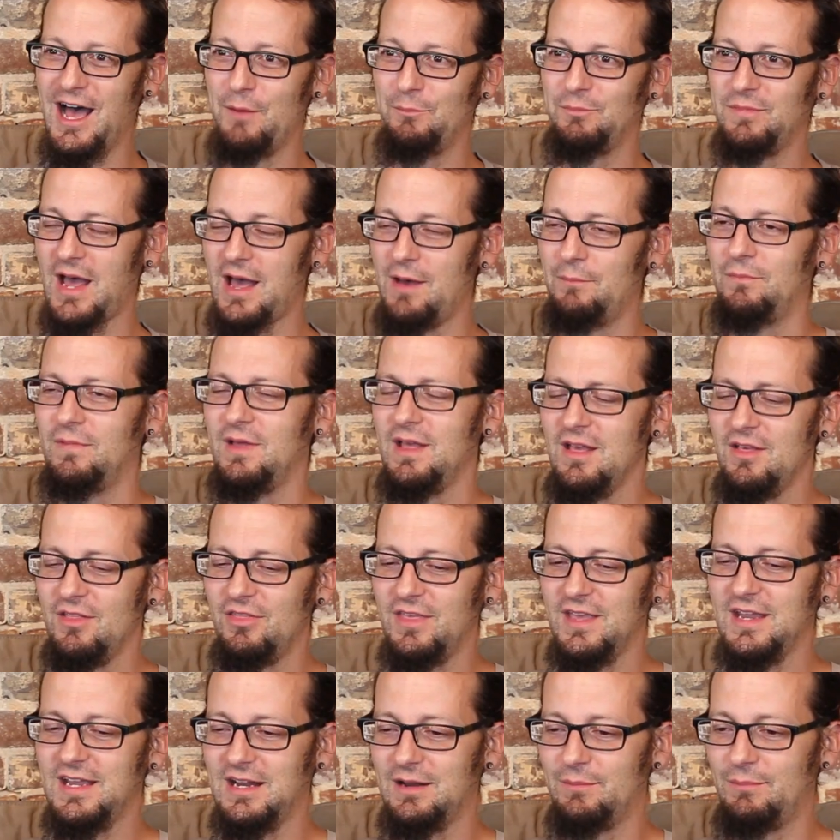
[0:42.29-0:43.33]
I'm
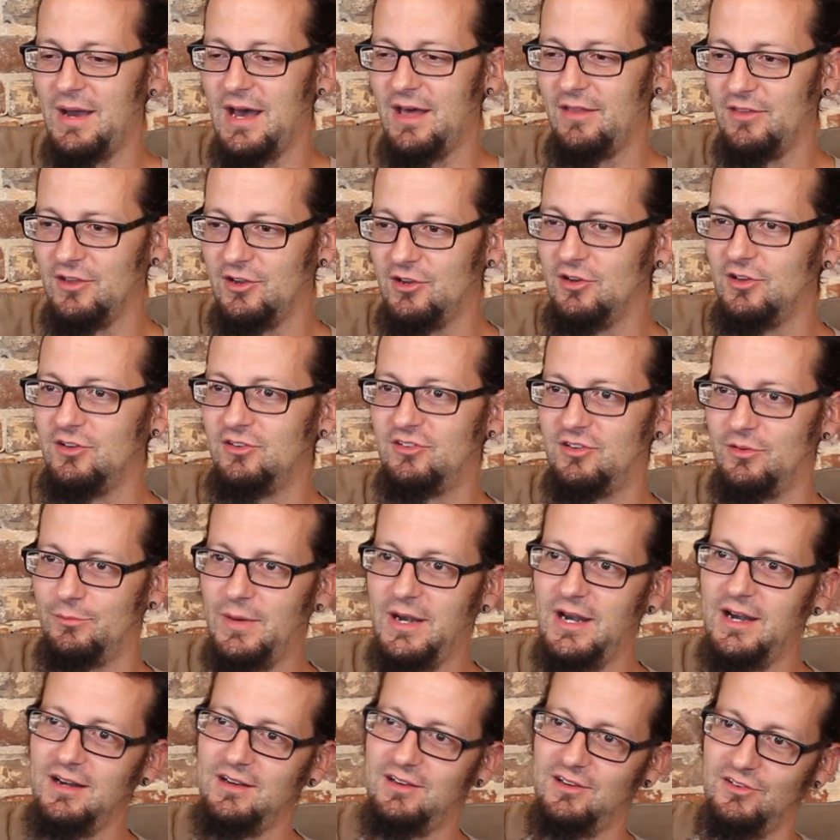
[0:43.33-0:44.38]
thinking about the Good
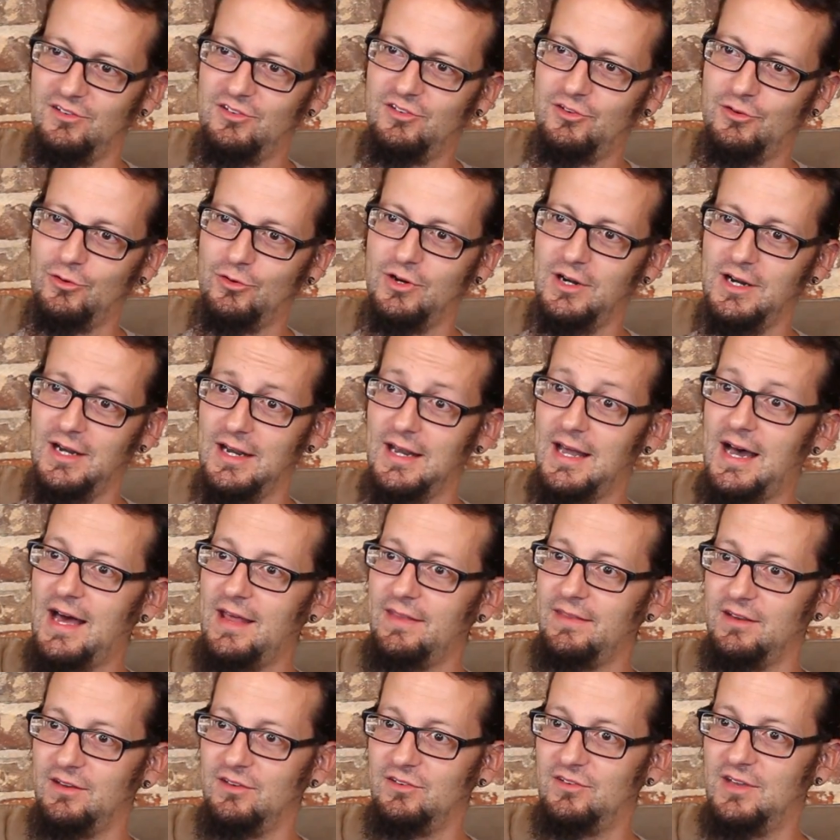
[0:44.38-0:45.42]
Samaritan story a lot
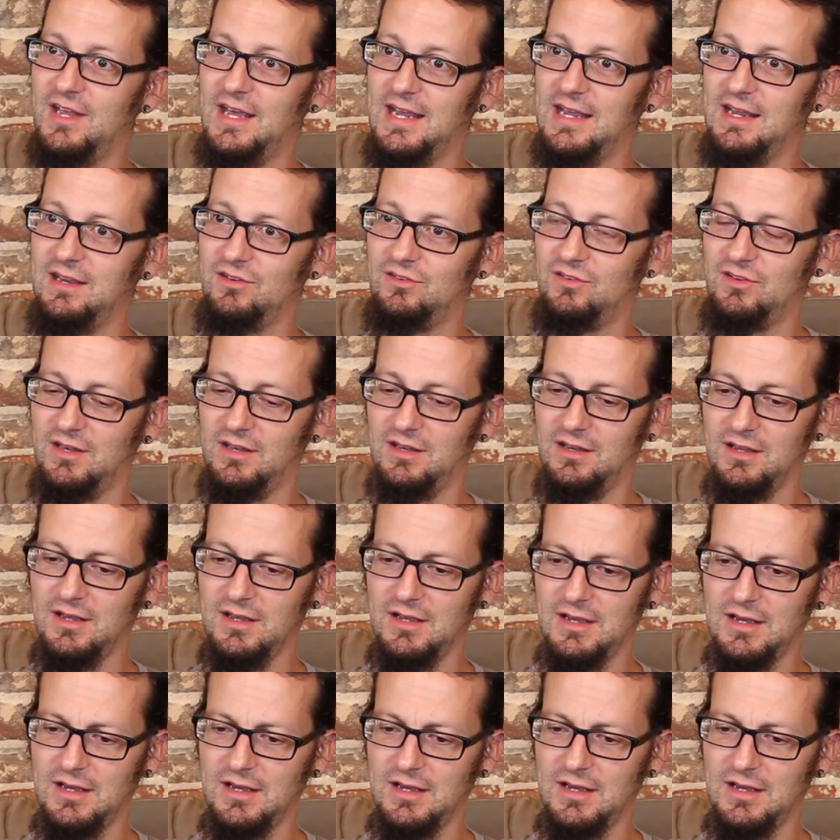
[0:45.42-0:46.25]
these days, and